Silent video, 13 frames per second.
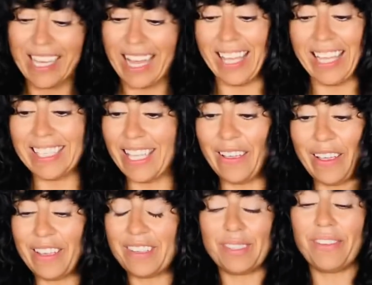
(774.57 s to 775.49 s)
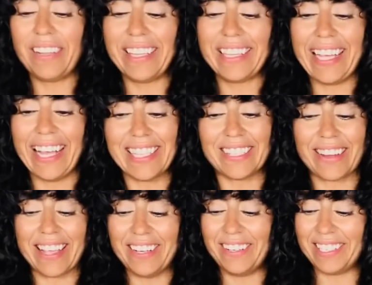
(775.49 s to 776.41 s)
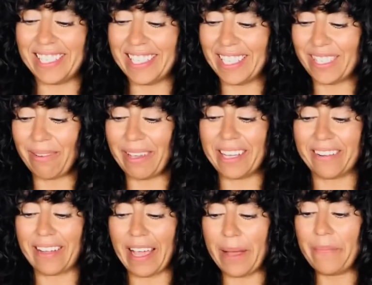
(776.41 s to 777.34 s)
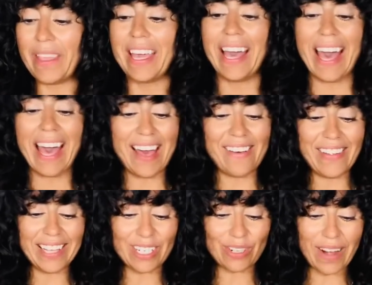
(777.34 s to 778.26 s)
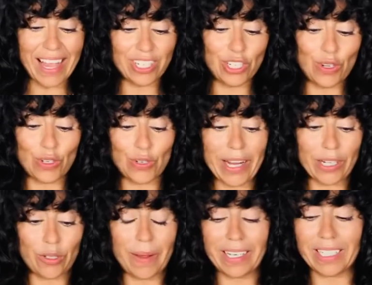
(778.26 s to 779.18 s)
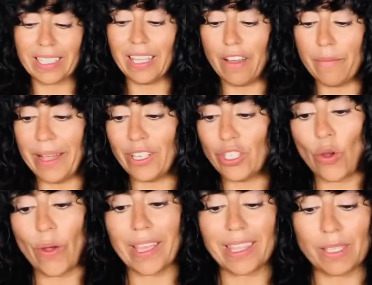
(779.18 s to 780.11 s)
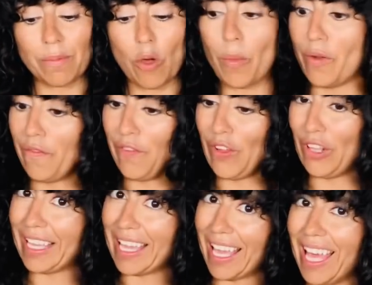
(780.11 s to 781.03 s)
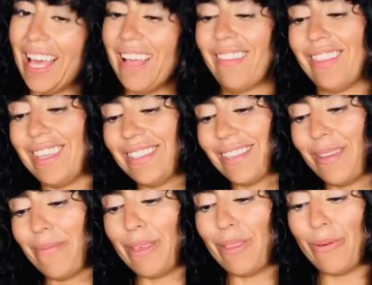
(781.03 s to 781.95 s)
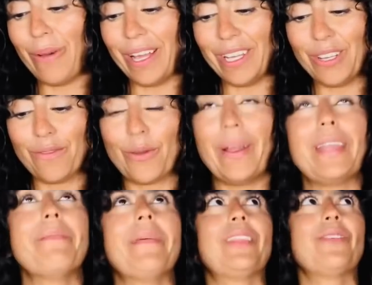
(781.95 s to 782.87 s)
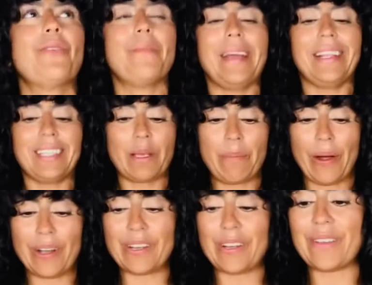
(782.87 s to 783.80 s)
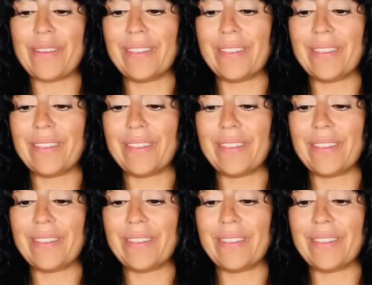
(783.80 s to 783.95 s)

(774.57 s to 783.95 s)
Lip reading: I just feel like that's your energy this week, okay? Attraction, you attract romantic love by enjoying this moment fully. This could be the one. You've already met the romantic partner you